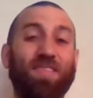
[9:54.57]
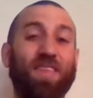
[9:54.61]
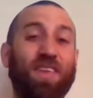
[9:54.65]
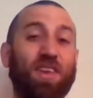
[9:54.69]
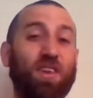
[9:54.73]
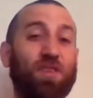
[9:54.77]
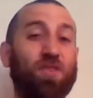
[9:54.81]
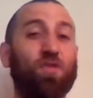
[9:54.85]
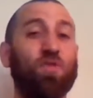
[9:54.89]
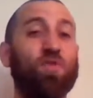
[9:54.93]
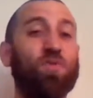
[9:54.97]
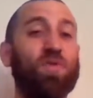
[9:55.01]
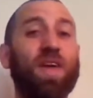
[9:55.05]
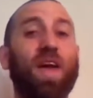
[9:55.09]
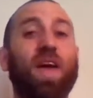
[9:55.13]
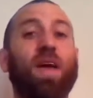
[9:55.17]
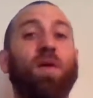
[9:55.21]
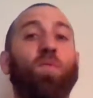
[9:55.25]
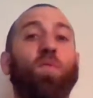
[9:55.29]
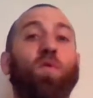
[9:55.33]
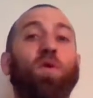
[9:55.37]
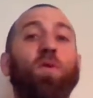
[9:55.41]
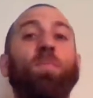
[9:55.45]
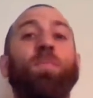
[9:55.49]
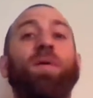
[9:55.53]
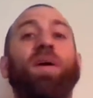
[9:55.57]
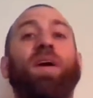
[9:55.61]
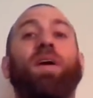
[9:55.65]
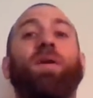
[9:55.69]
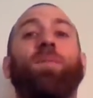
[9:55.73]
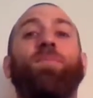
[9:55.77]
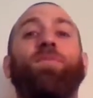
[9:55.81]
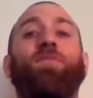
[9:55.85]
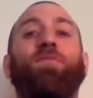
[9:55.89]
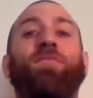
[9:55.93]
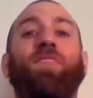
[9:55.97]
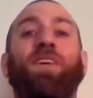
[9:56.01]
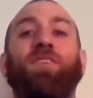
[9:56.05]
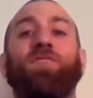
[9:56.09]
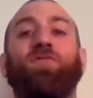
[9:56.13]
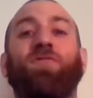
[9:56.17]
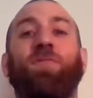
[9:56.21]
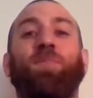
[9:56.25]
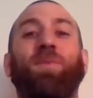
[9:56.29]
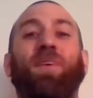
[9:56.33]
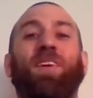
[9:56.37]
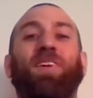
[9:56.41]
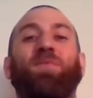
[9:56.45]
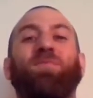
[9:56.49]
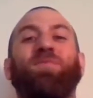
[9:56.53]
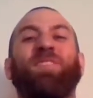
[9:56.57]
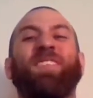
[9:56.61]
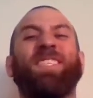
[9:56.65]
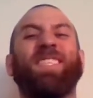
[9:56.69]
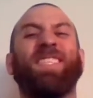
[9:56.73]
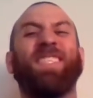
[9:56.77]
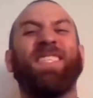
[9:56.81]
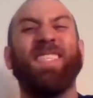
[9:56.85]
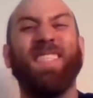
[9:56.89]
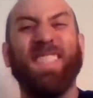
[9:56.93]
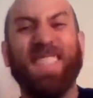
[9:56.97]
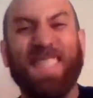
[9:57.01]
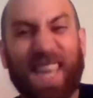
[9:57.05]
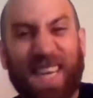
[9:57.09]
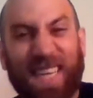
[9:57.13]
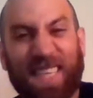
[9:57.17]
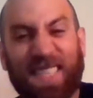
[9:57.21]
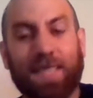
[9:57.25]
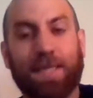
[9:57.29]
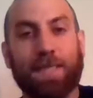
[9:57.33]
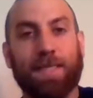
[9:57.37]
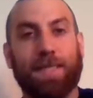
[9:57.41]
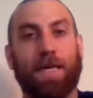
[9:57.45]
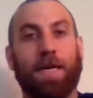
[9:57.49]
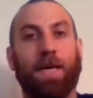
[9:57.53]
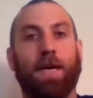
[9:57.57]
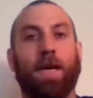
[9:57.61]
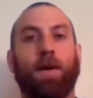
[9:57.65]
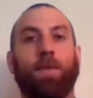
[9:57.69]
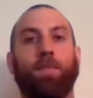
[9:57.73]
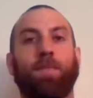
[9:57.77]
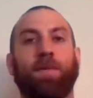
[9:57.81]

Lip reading: the New Day would pick up the victory and become the six-time